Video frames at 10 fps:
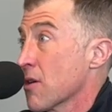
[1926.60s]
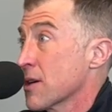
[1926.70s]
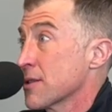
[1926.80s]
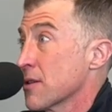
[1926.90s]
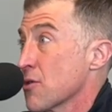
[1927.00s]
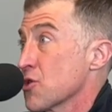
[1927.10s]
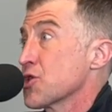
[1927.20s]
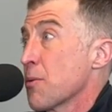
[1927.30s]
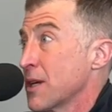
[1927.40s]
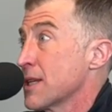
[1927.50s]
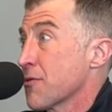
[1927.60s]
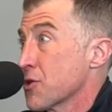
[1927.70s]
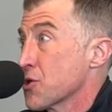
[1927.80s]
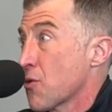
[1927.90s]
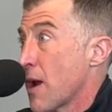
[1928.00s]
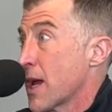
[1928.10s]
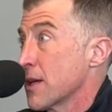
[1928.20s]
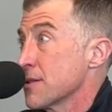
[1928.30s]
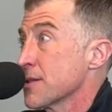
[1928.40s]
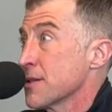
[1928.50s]
because mm-hmm. there's so many different
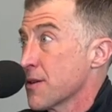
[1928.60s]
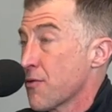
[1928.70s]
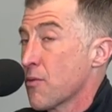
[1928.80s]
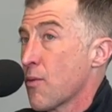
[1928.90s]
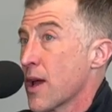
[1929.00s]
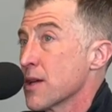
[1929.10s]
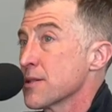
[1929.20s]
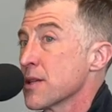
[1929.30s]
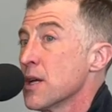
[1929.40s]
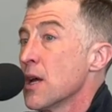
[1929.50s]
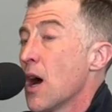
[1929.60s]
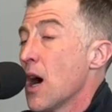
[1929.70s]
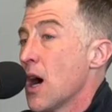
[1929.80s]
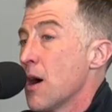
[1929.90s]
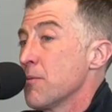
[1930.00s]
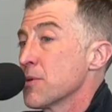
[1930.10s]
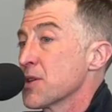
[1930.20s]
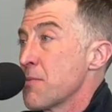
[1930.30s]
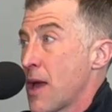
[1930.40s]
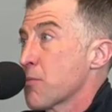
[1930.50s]
terrains and different ways
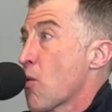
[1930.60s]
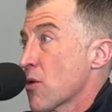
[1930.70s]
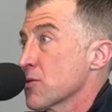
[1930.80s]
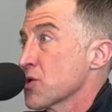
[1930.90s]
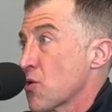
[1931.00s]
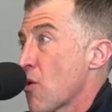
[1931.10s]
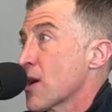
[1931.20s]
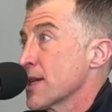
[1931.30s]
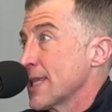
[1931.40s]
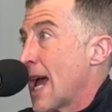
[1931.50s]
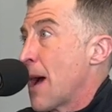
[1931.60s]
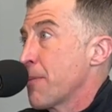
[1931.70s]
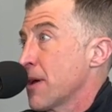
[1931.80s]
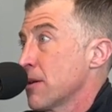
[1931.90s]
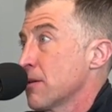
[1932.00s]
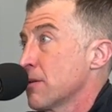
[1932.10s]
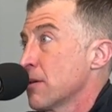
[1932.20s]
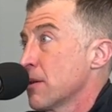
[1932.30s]
to make more stories happen